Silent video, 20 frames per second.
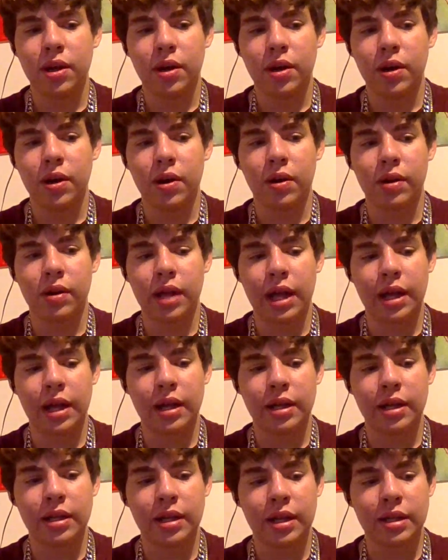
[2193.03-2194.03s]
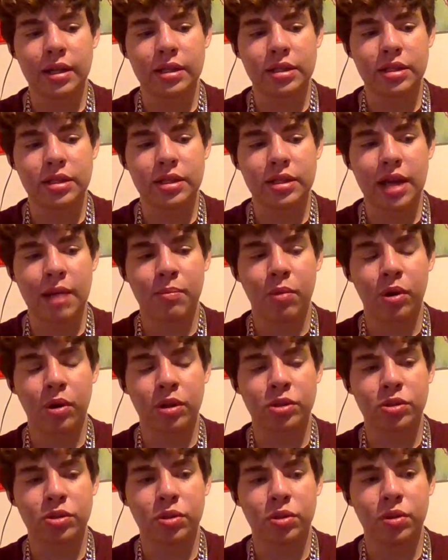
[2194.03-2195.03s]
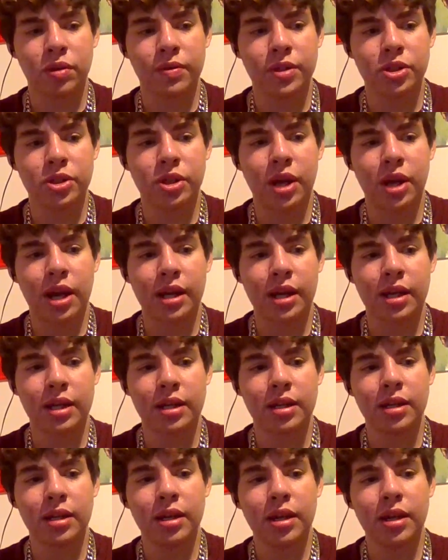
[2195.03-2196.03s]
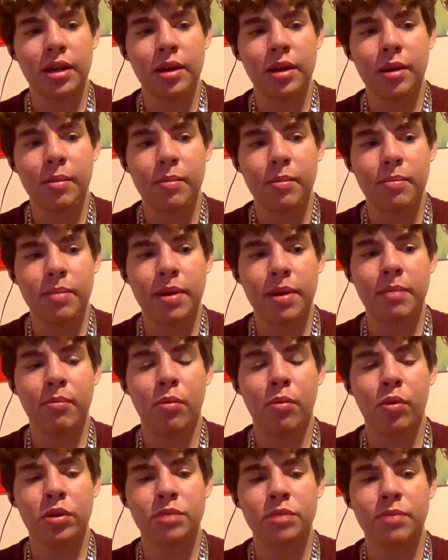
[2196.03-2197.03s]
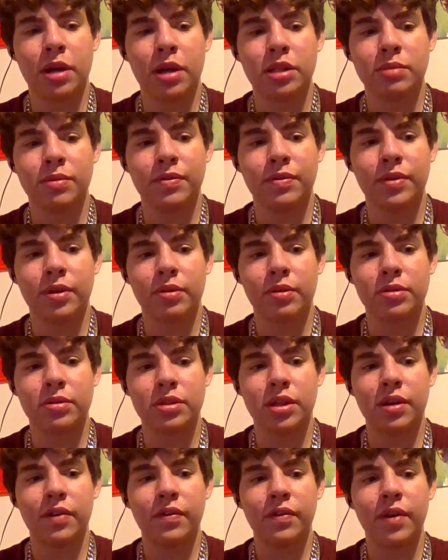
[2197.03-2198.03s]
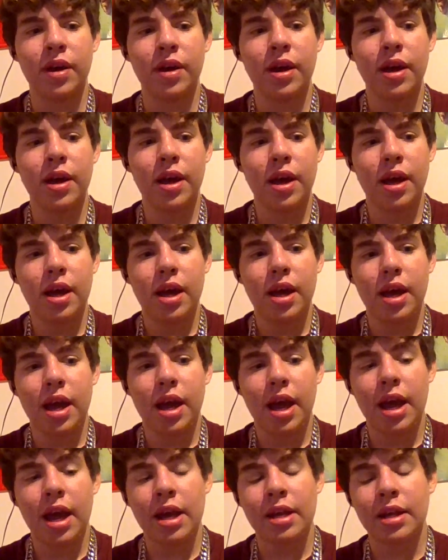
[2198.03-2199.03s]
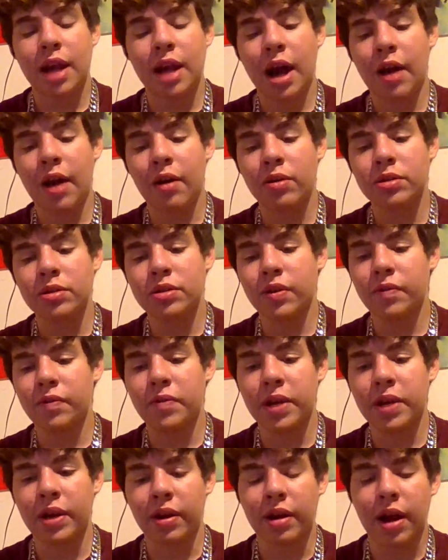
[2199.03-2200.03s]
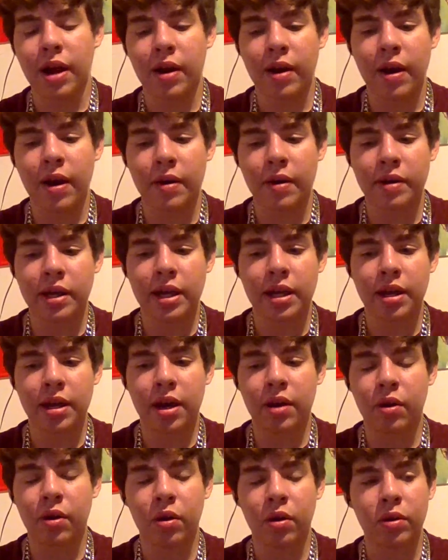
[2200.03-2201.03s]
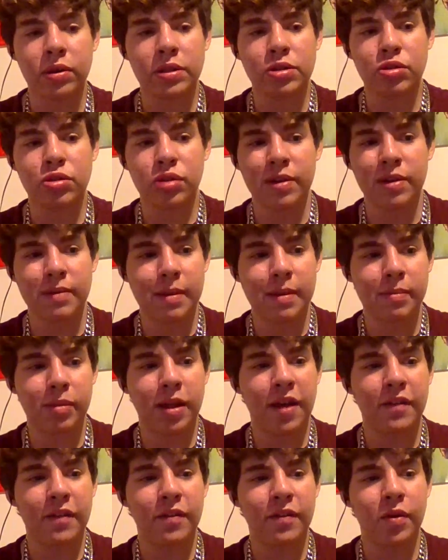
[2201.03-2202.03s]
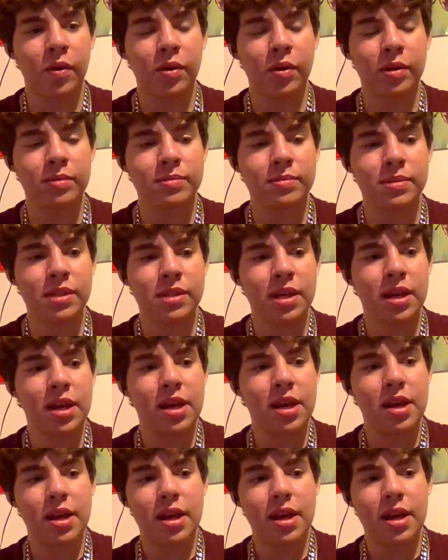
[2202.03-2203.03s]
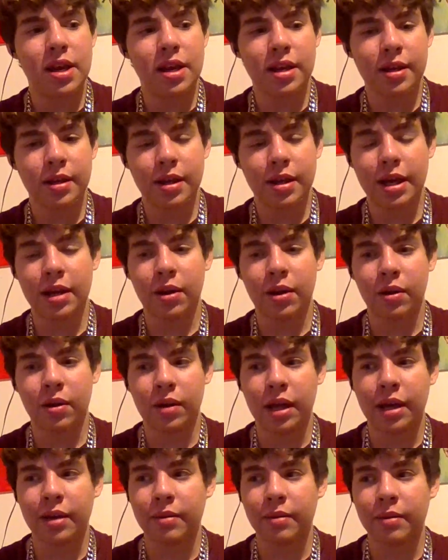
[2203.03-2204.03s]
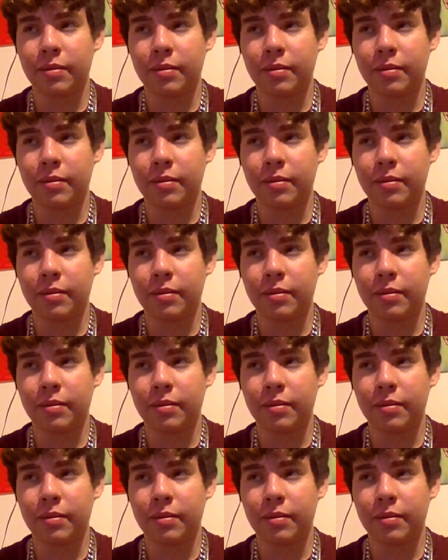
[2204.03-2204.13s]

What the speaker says: all that, and just have more control over your track and be more responsible for your own stuff. And I also figured out how to get on all these streaming platforms and all that.